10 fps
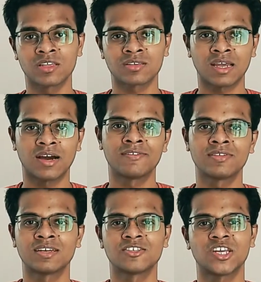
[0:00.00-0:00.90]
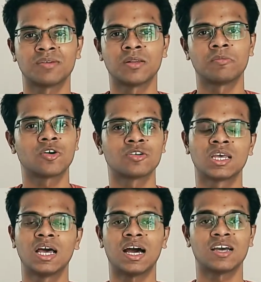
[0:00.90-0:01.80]
start with HTML, because
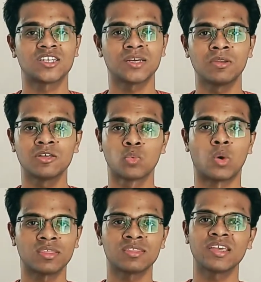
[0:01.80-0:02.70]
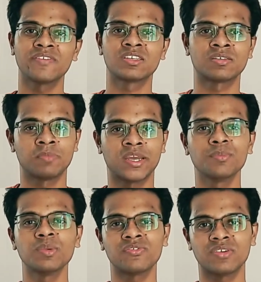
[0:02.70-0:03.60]
HTML is one thing which made
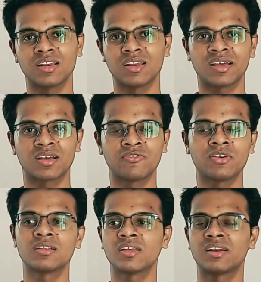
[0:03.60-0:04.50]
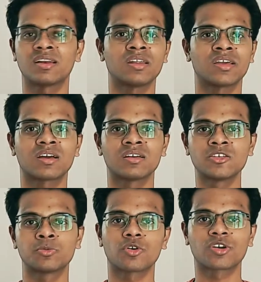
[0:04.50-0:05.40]
me feel that like
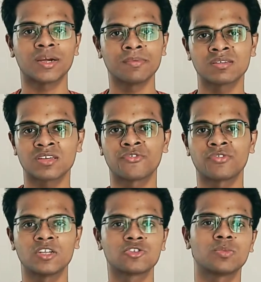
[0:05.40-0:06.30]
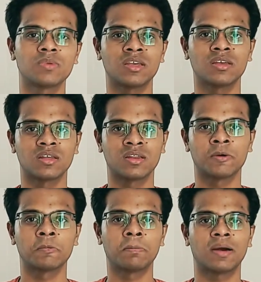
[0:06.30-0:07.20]
this programming stuff needs to be
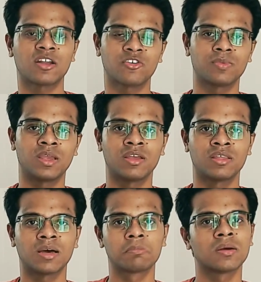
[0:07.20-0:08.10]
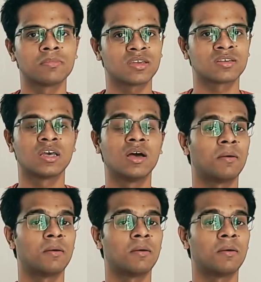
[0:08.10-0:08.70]
a part of me in the upcoming years,